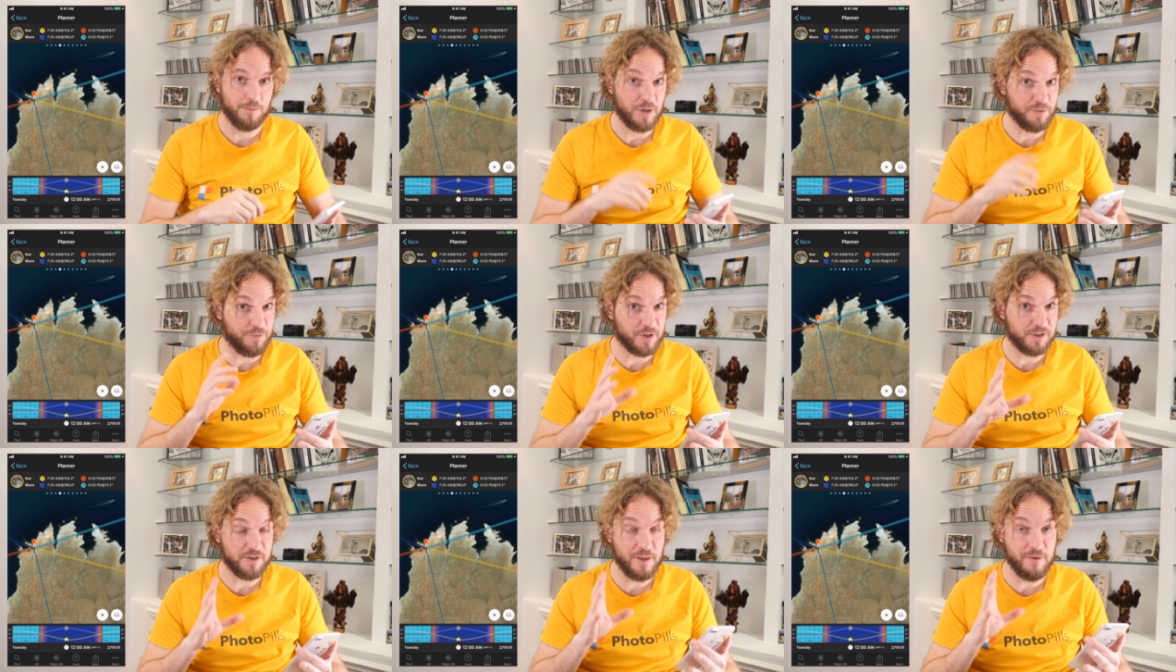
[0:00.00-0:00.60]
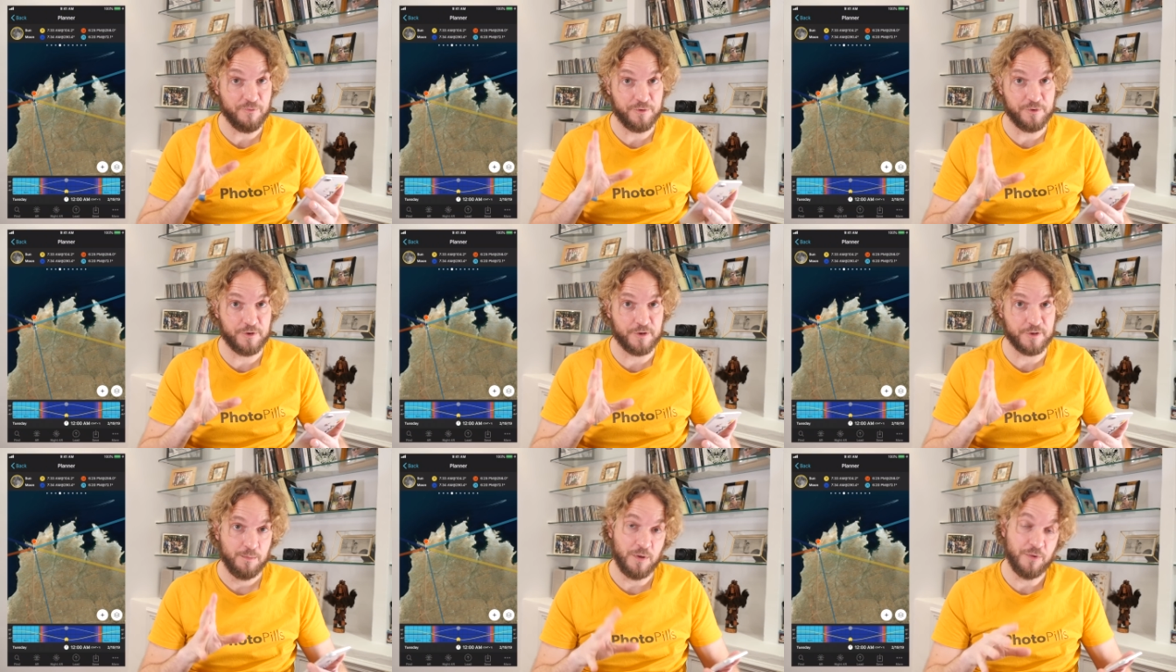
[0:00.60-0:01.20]
But first thing
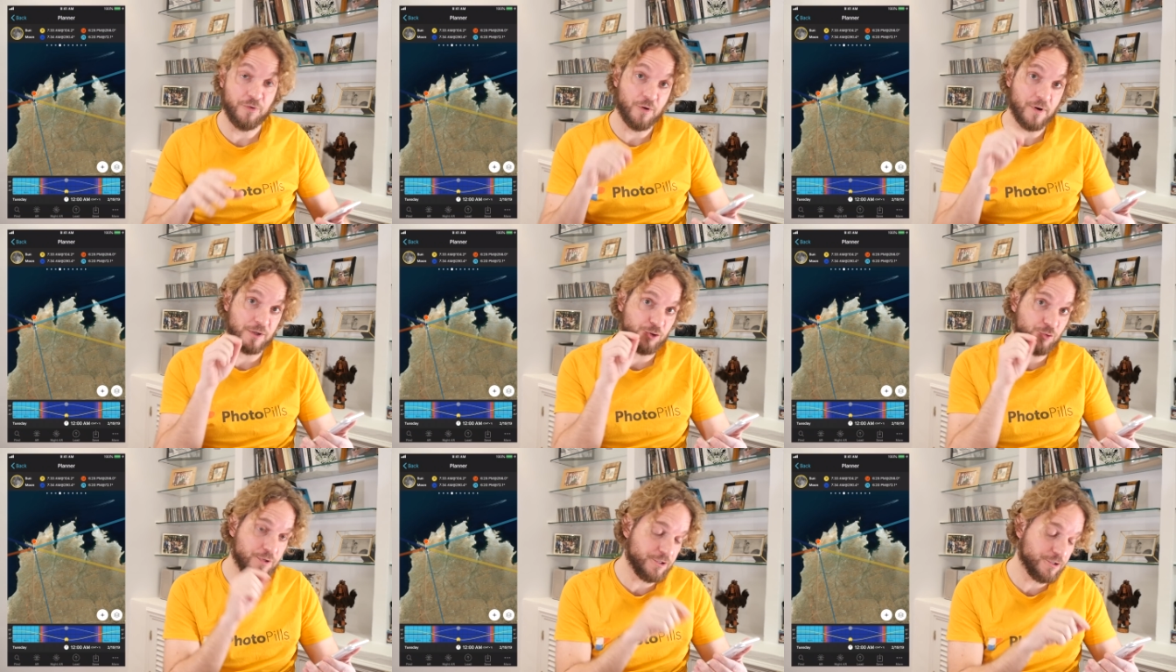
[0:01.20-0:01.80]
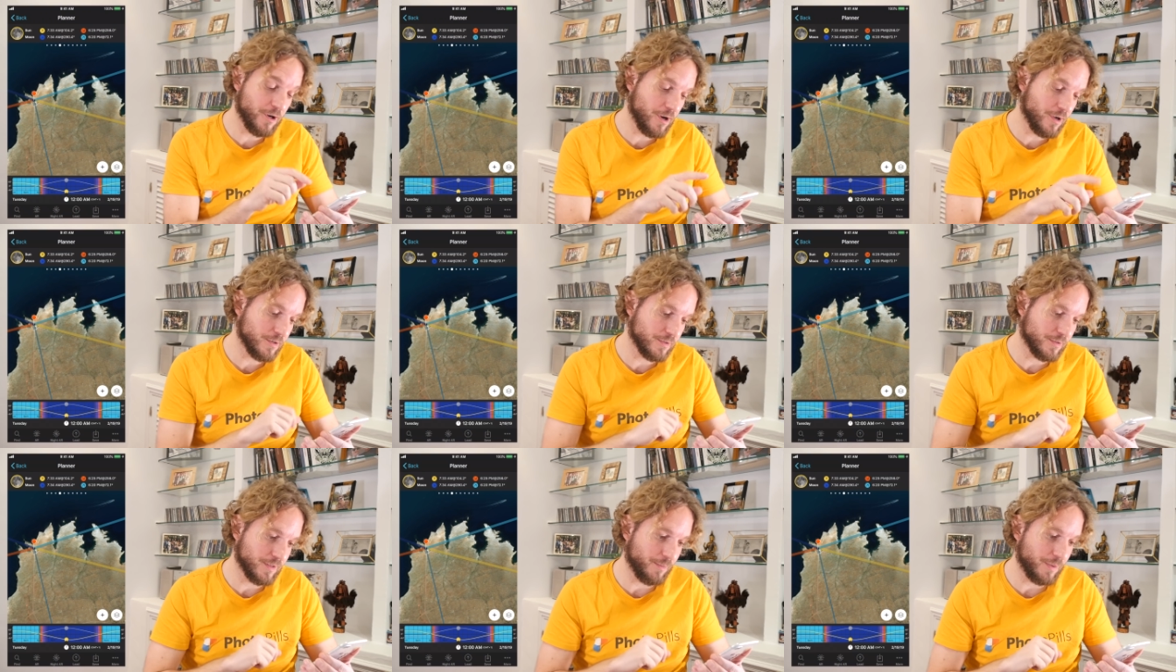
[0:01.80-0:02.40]
first, before I switch
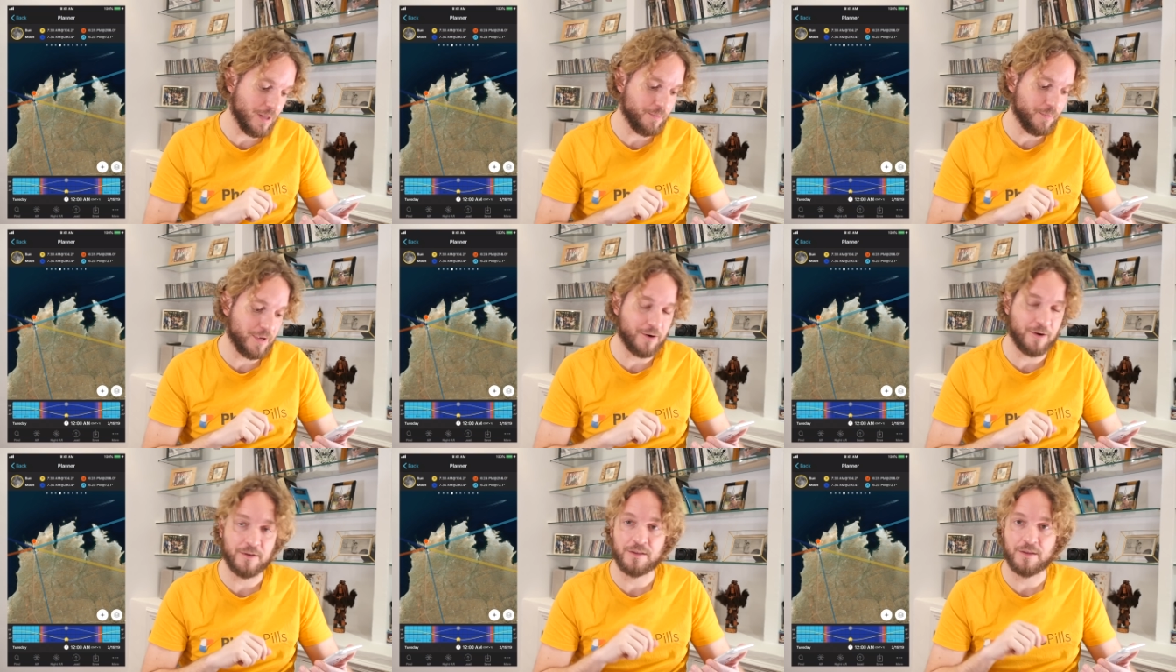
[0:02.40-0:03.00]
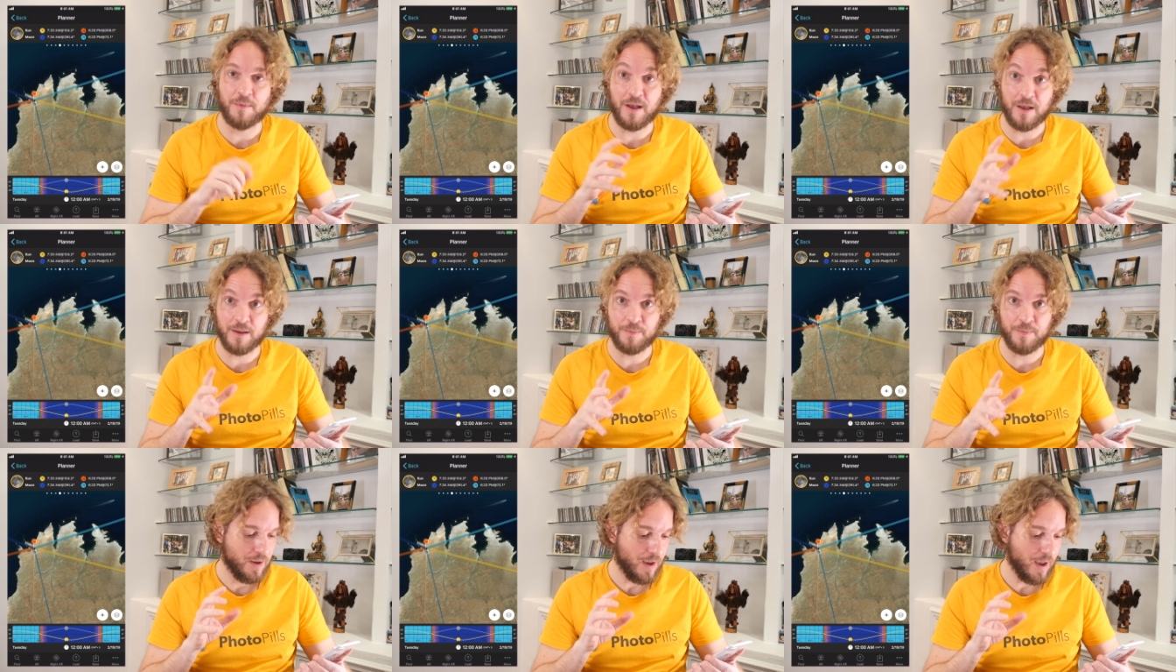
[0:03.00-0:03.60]
on the black pin on the map,